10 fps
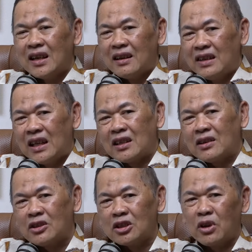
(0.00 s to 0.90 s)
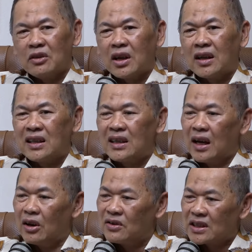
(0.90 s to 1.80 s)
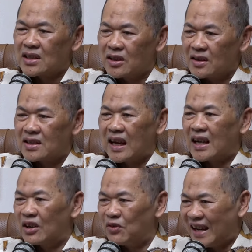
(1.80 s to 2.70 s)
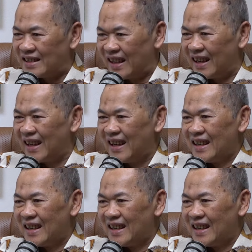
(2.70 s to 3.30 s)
introduce what we call the lowest cost sacrificing.